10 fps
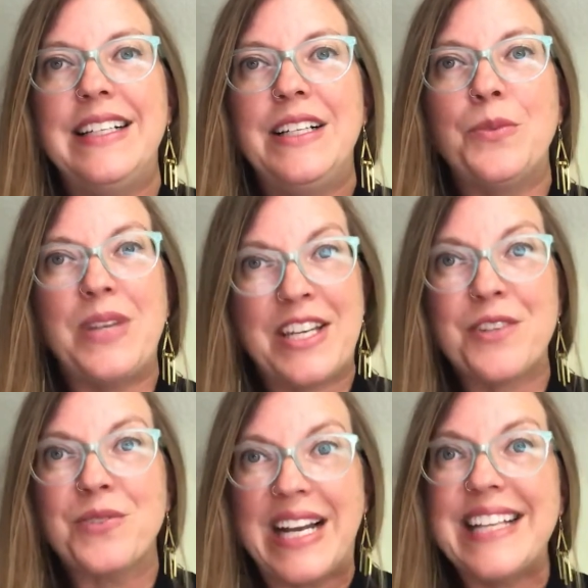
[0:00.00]
we get it
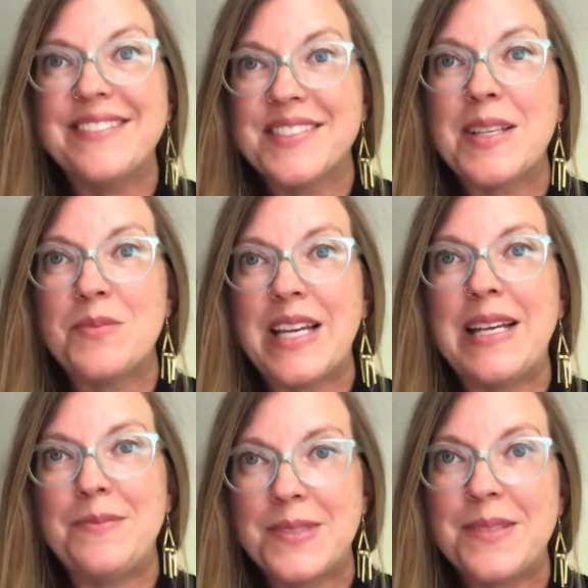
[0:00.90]
right
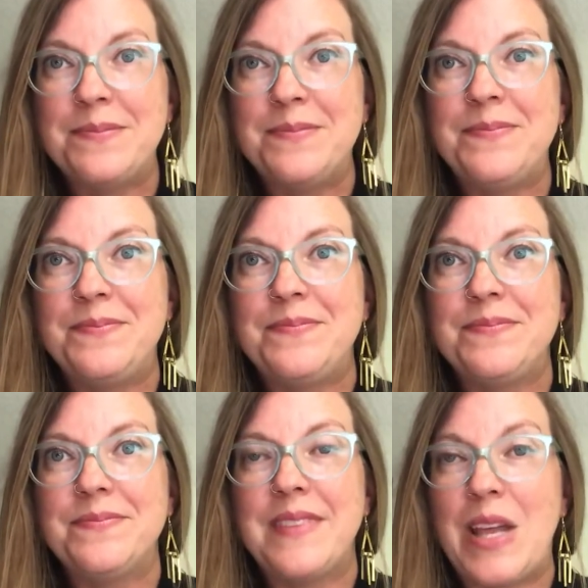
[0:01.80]
sometimes,
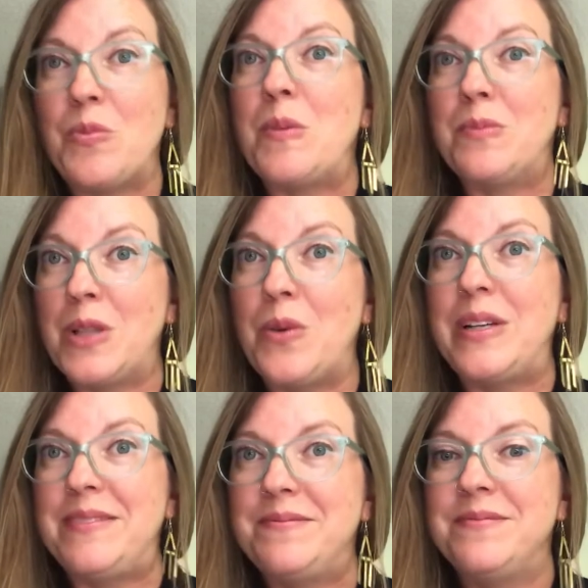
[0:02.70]
and we blow it
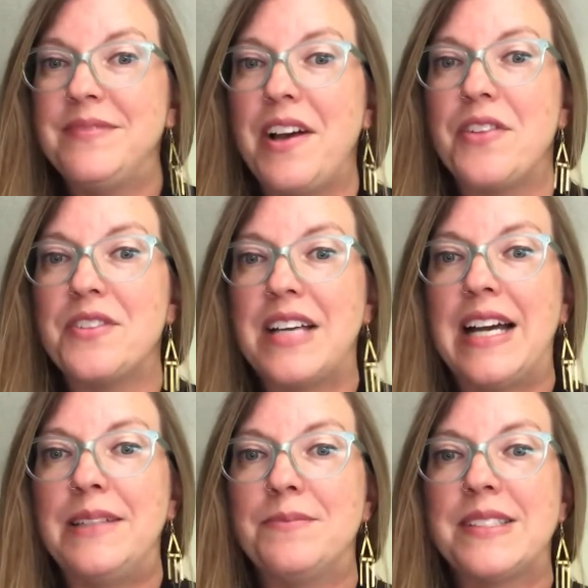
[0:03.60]
other
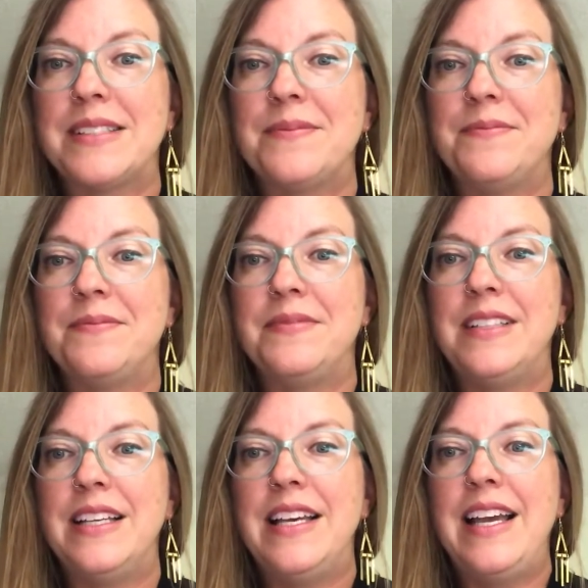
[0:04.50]
times,
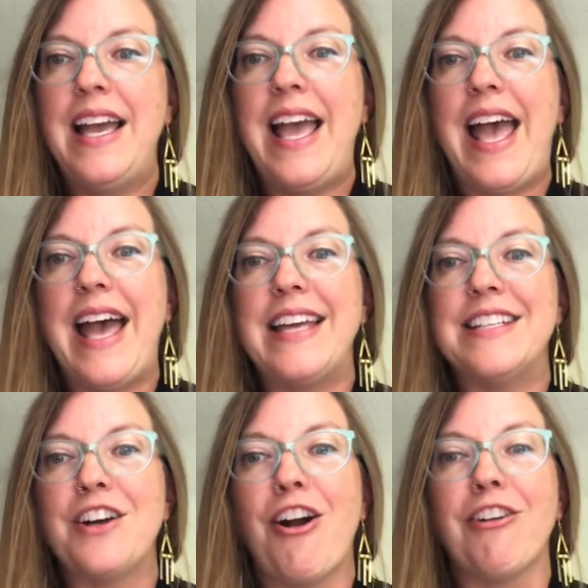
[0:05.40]
and
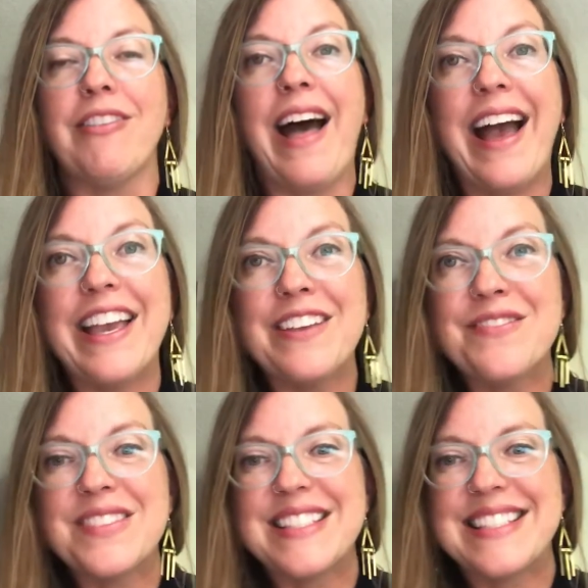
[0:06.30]
our
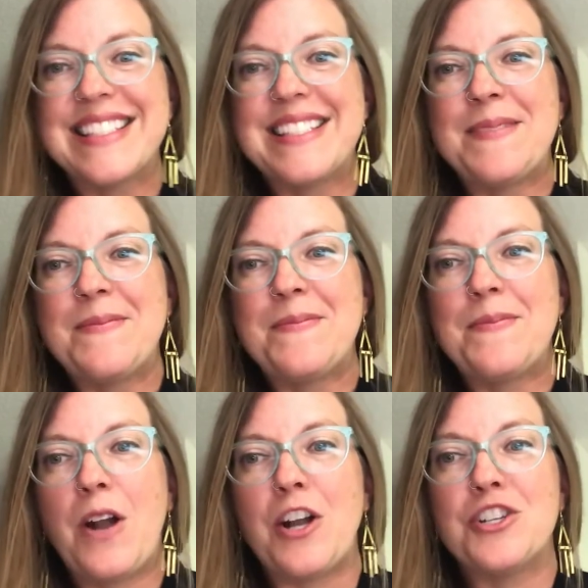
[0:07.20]
lives
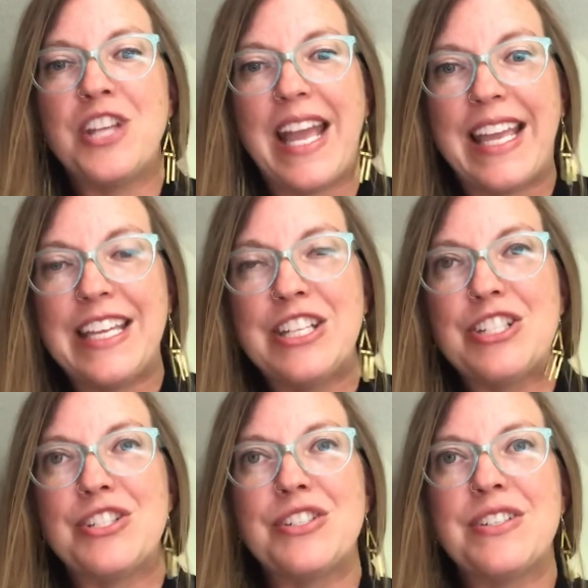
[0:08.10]
are
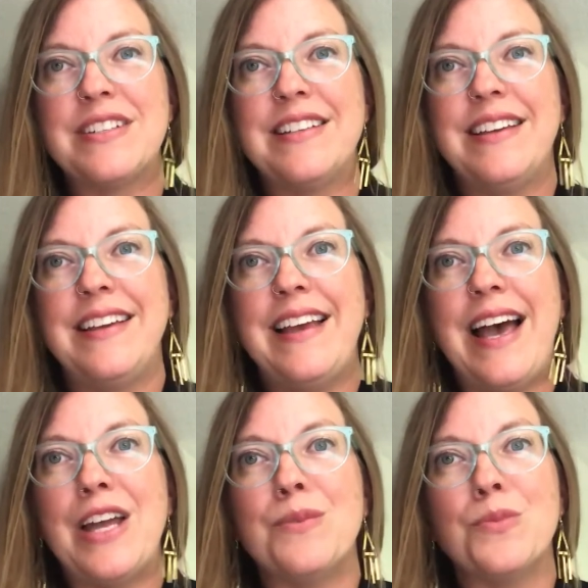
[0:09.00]
changed
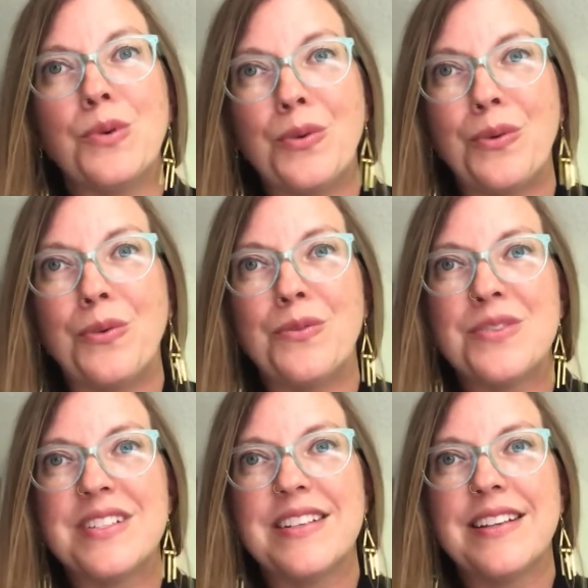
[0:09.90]
and moved
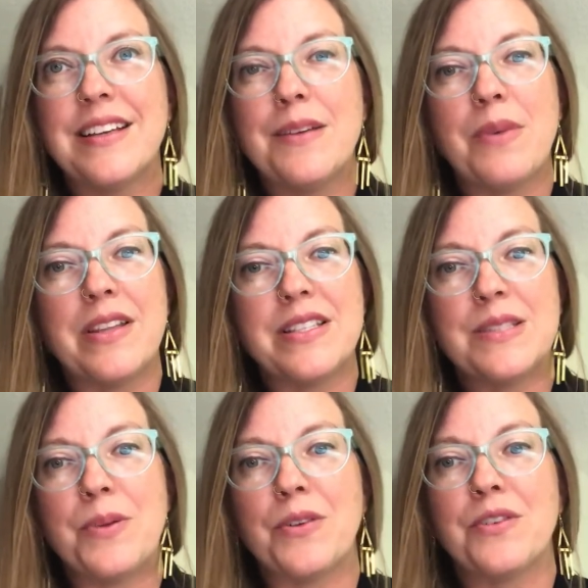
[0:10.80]
by the
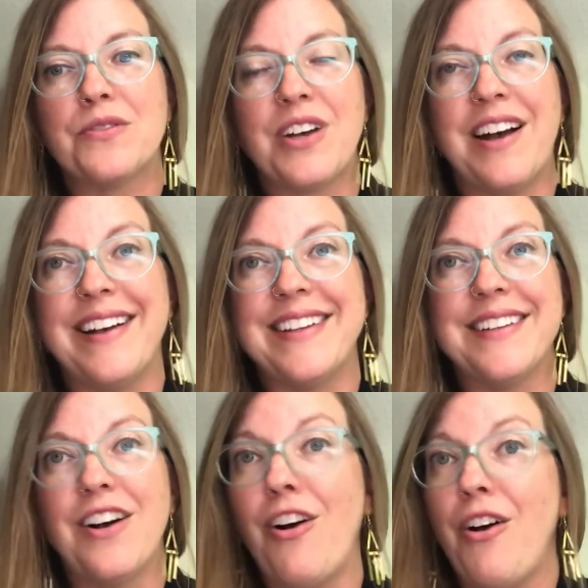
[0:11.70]
Spirit of God,
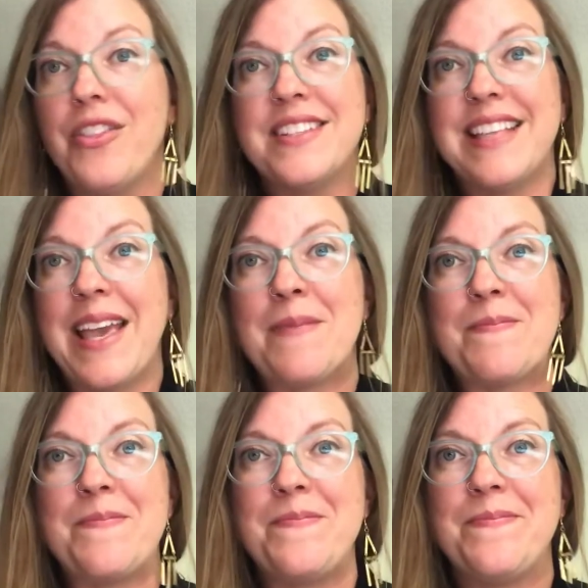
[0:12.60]
all the same.
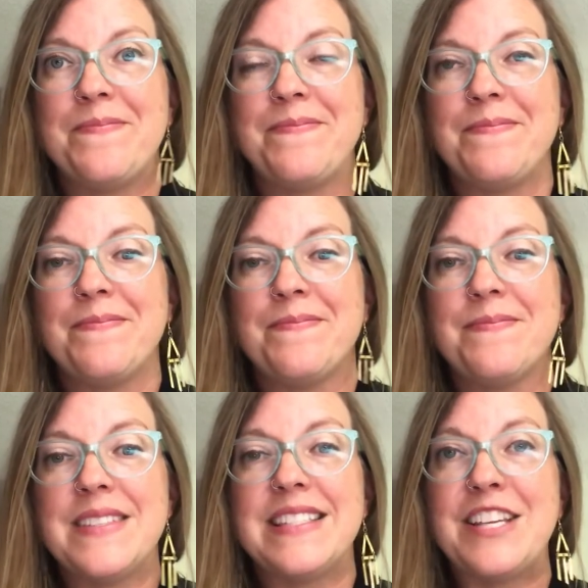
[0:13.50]

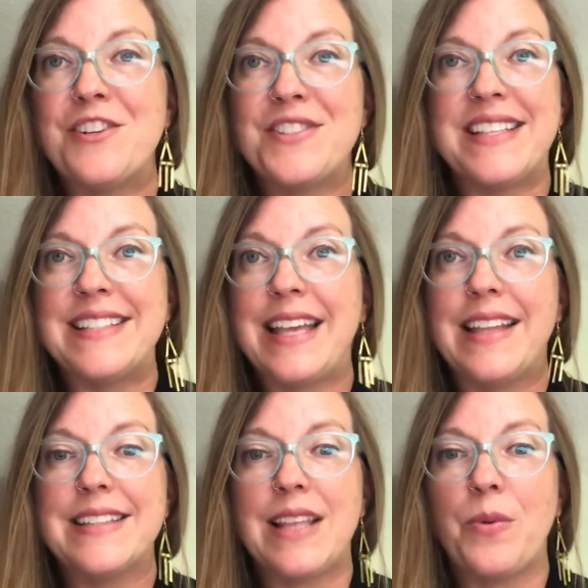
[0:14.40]
Sinners and
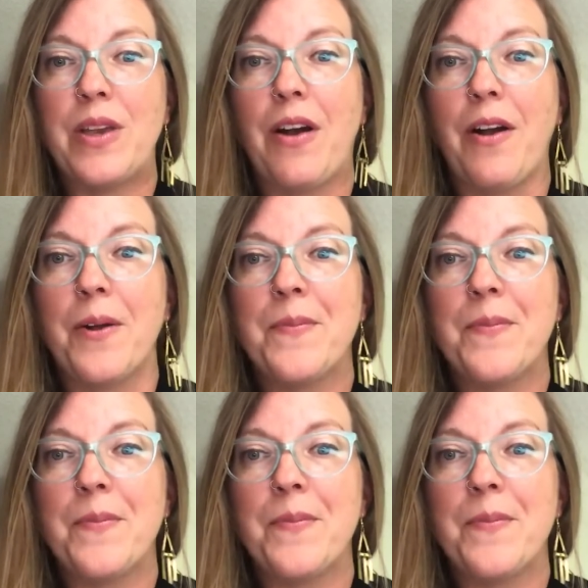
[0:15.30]
saints that we are.